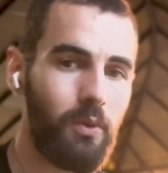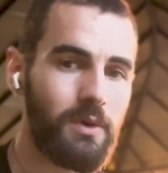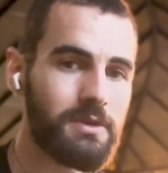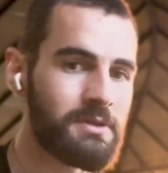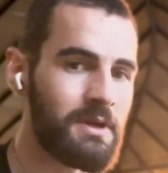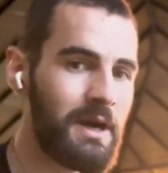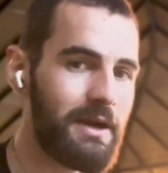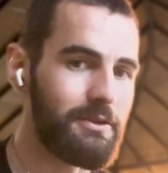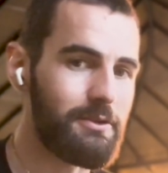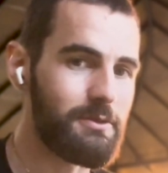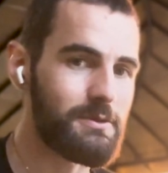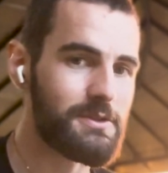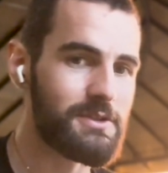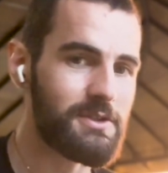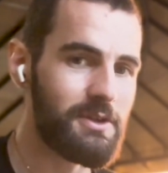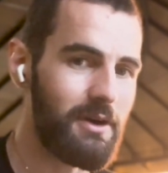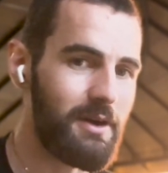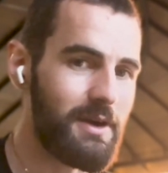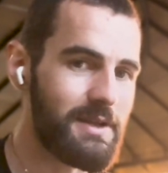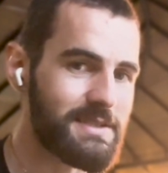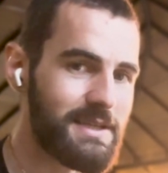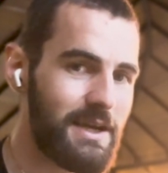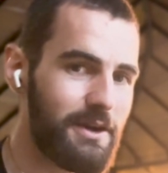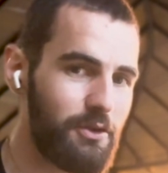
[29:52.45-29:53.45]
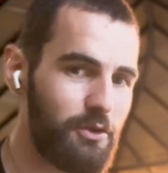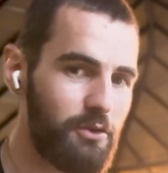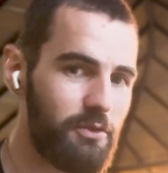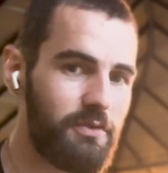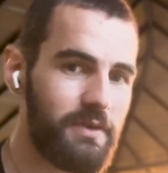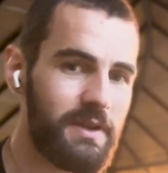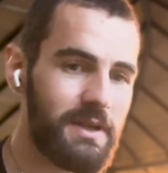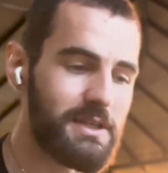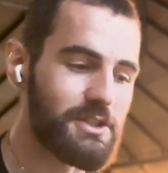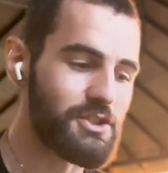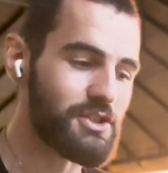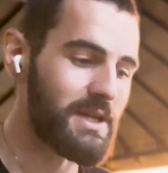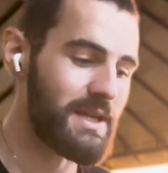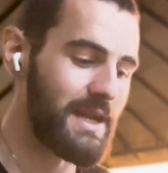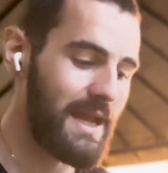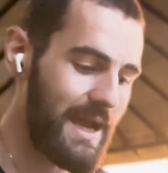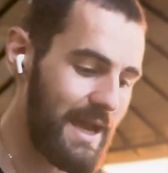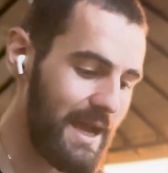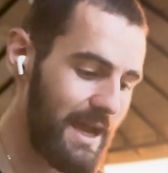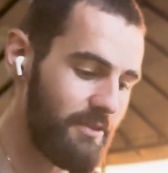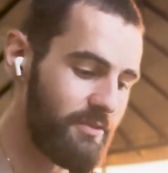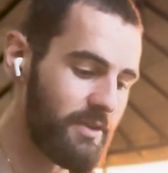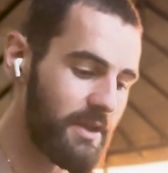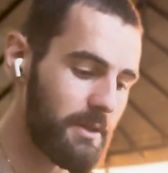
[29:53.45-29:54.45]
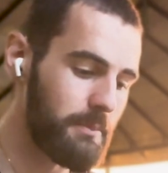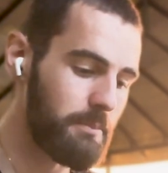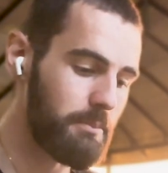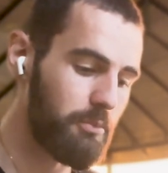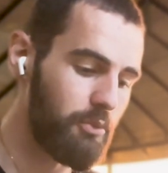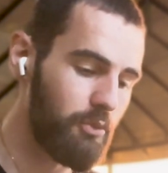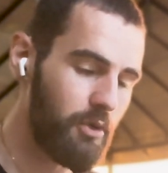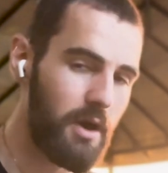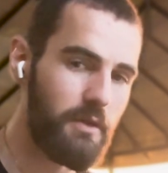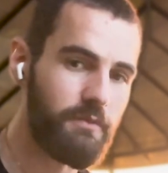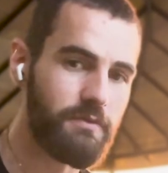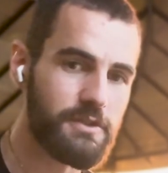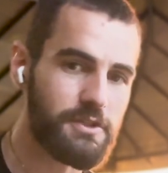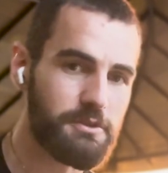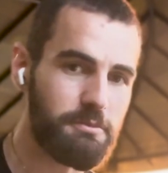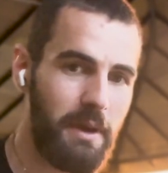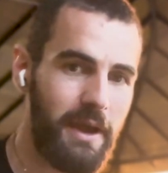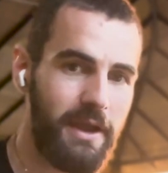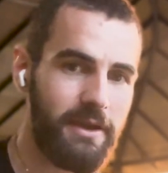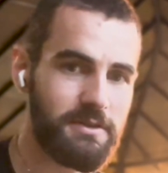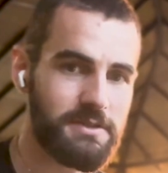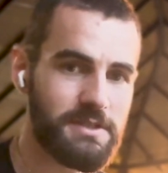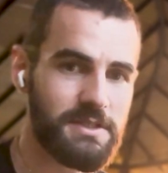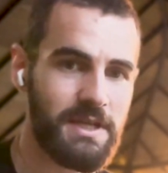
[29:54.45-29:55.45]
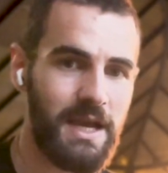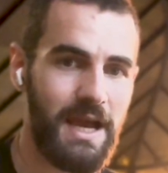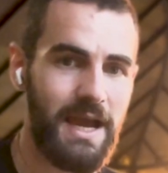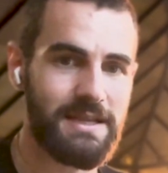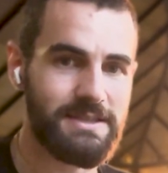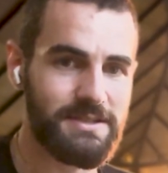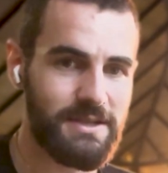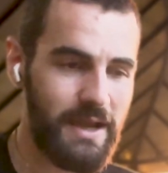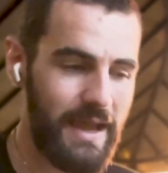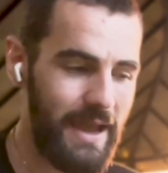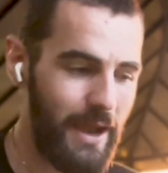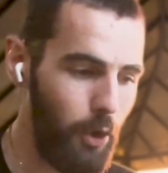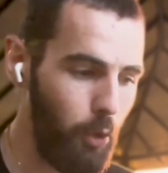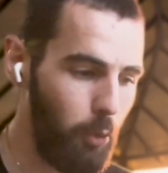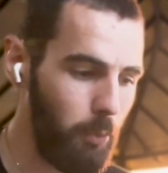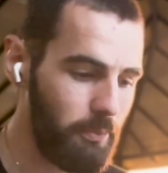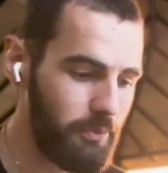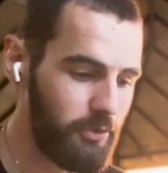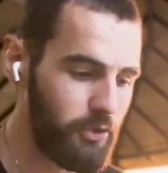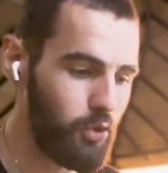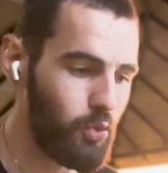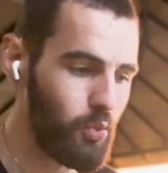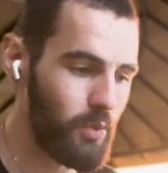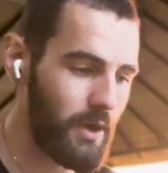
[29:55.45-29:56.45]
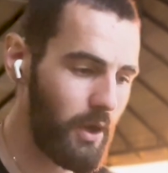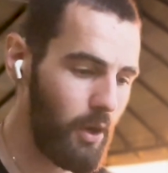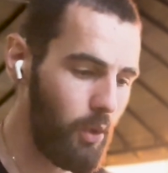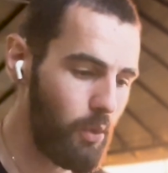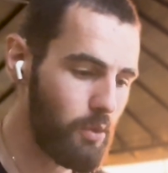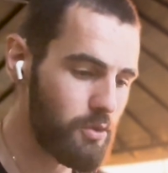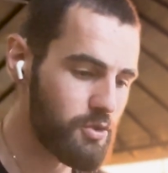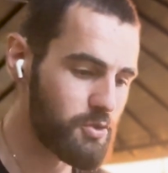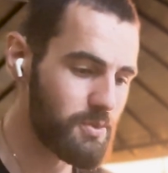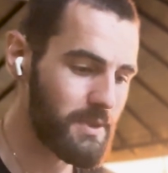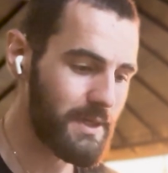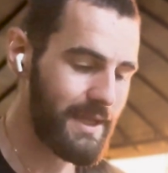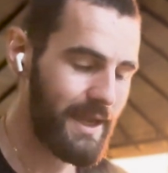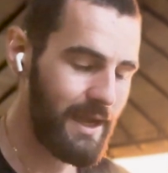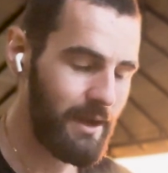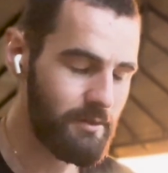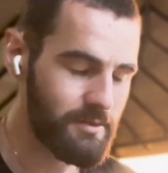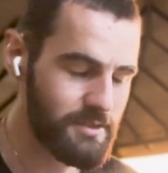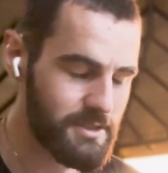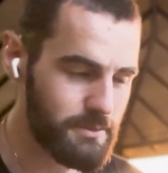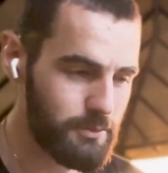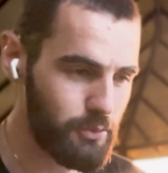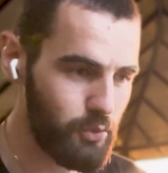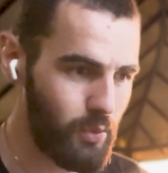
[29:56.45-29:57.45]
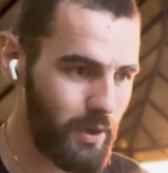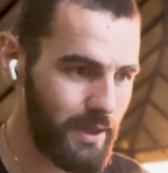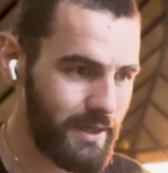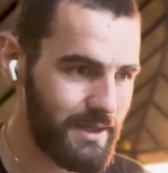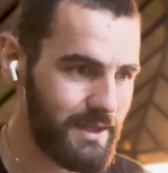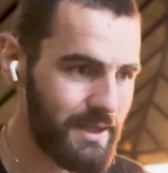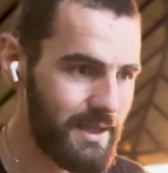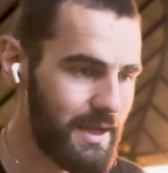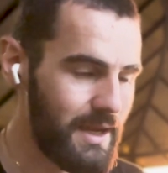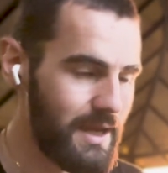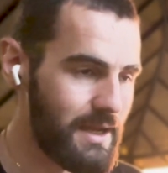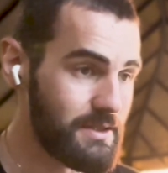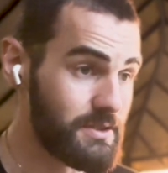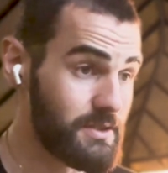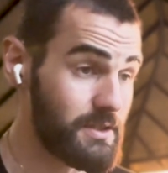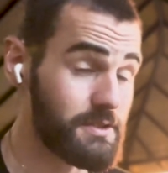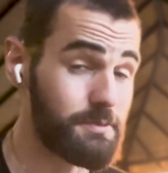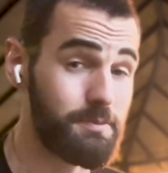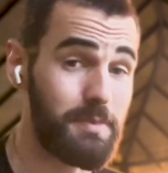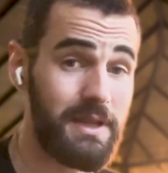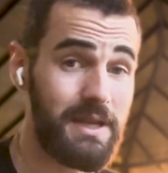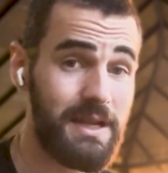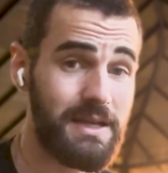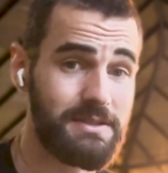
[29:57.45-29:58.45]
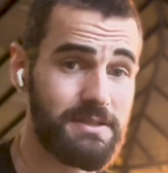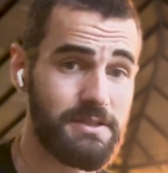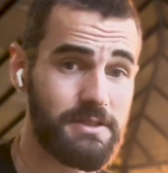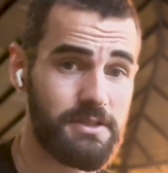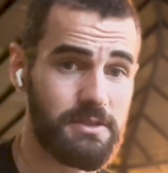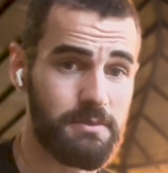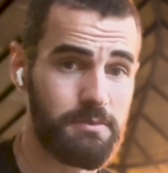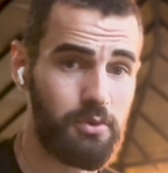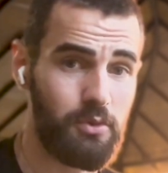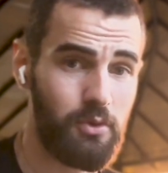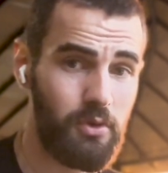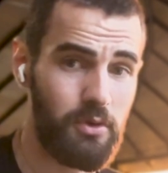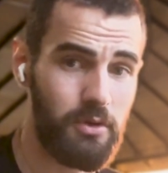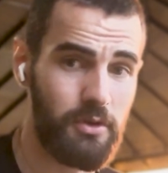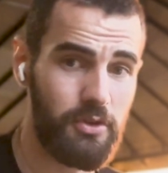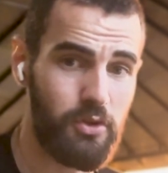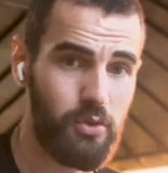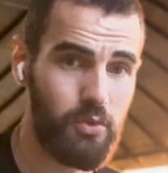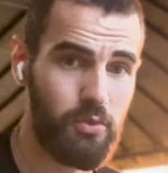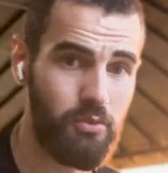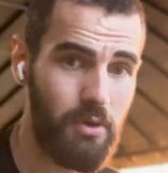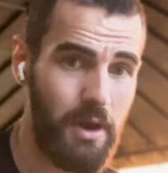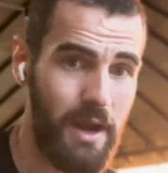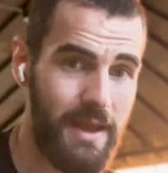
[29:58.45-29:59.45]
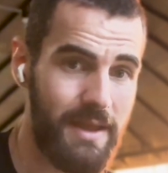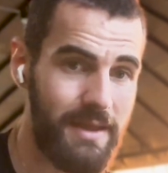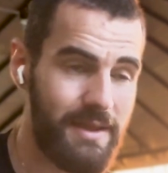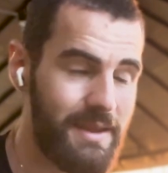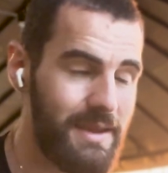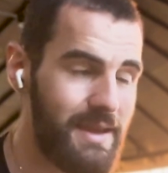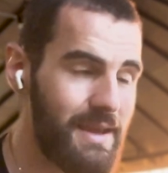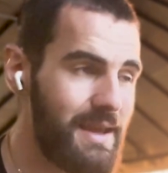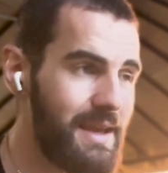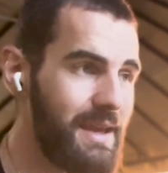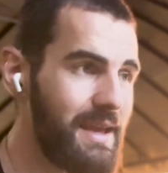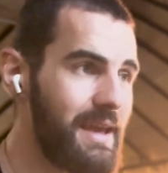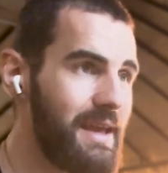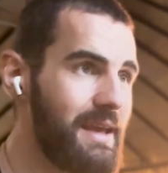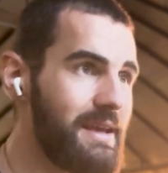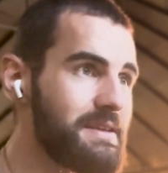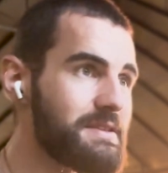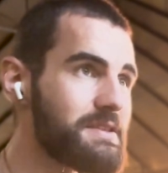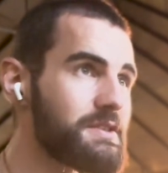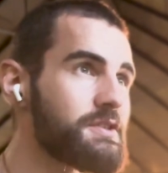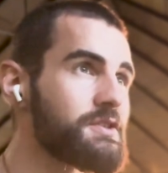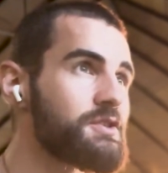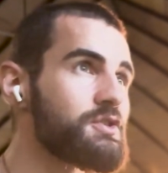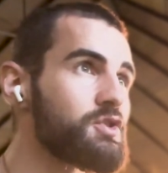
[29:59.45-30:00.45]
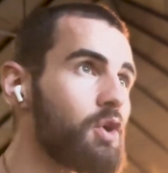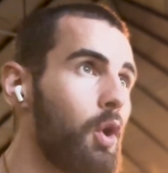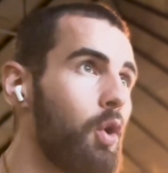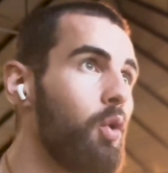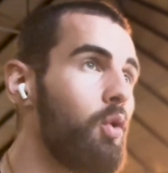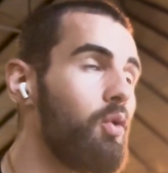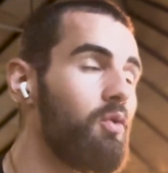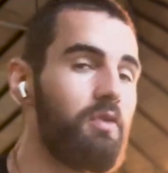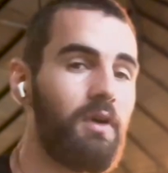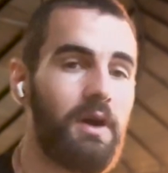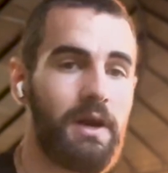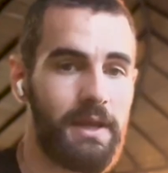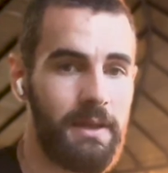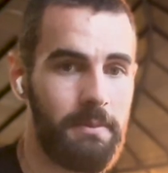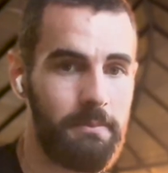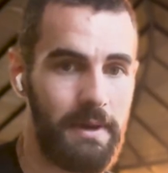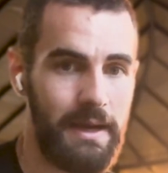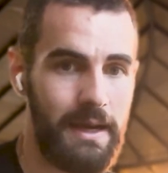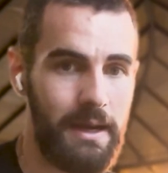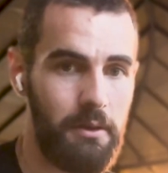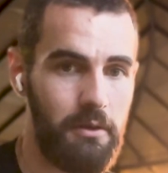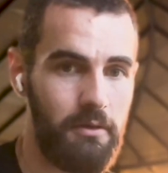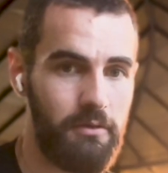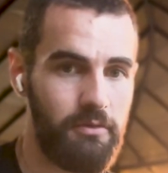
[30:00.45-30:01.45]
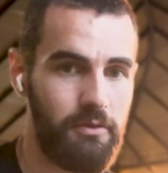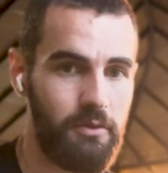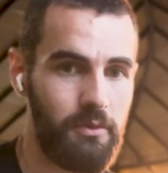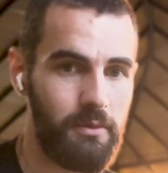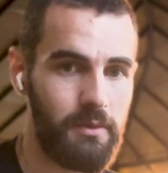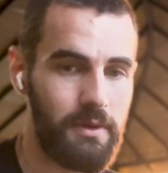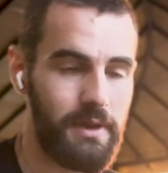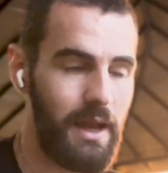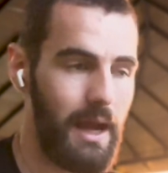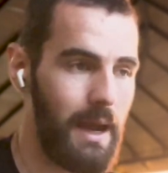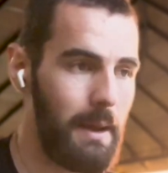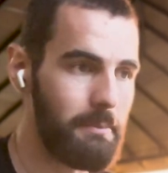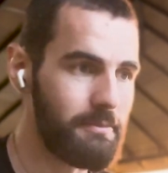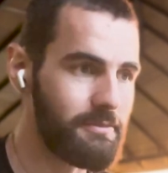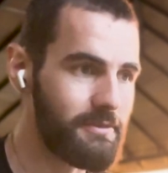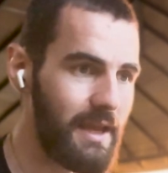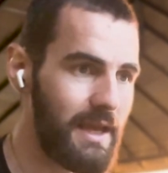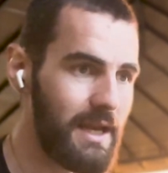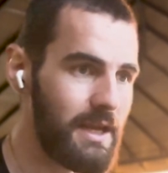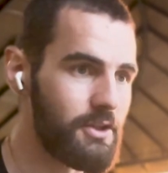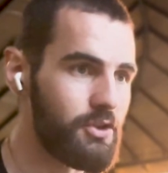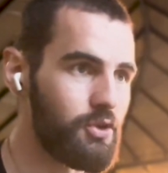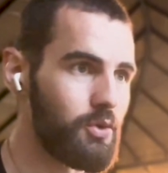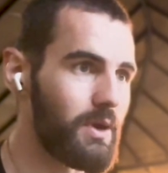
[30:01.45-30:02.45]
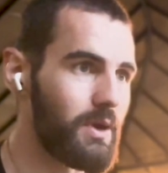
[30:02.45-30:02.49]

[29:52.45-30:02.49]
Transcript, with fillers: It's not how you start, it's how you finish. And having brothers by your side to help you and hold you accountable and just be there to support you, right, is so fucking powerful. I'm telling you